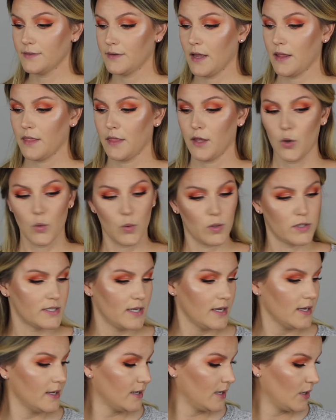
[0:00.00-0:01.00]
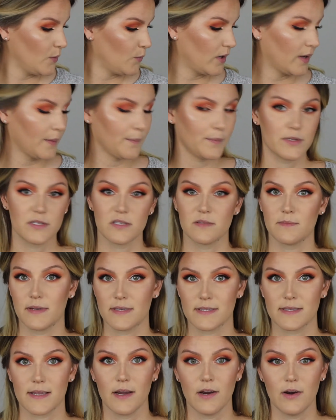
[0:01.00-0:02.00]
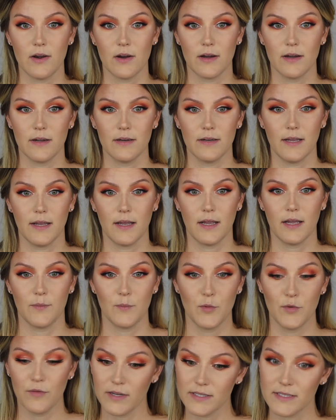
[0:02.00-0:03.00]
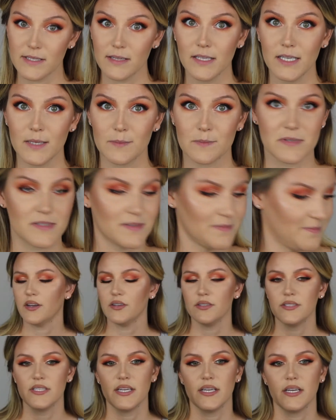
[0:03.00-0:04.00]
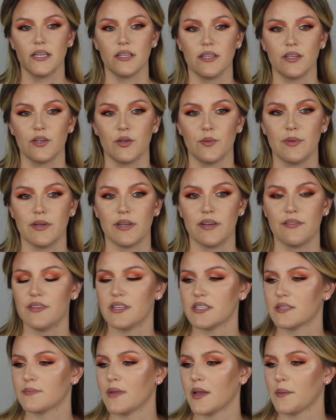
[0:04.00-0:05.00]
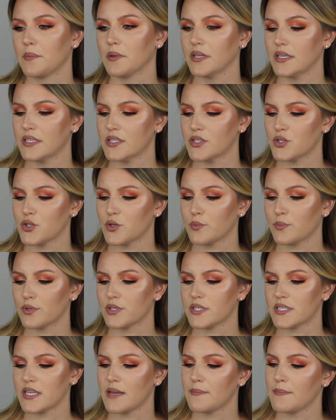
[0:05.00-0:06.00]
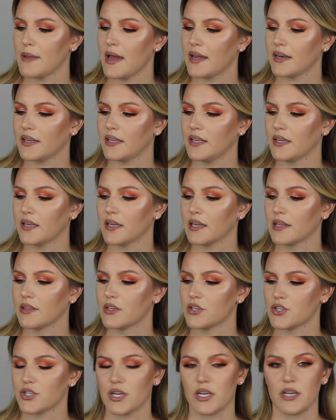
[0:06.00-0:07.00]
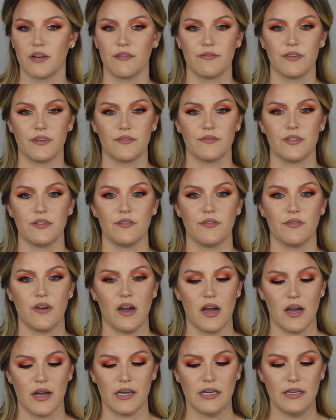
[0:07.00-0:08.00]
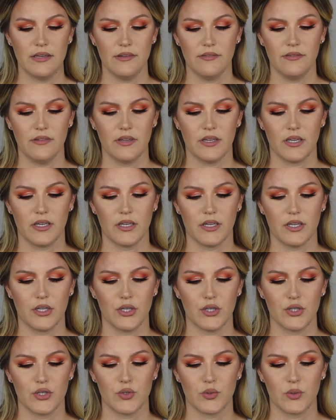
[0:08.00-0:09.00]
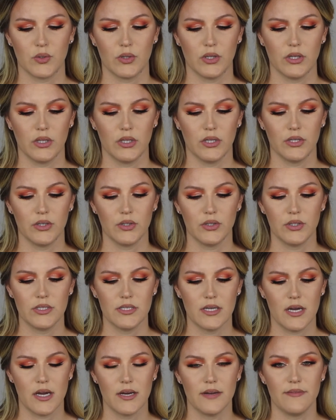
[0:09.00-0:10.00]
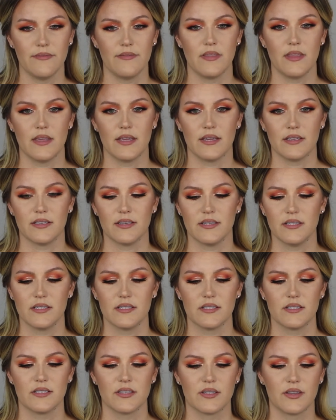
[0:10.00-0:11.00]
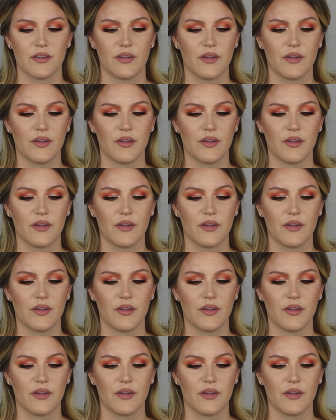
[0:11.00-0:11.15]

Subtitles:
I think we're done and we can put some mascara on and move on to lips. I think I'll take a little bit of this Maybelline Superstay Matte Ink in the shade 55 and do a little dot of this.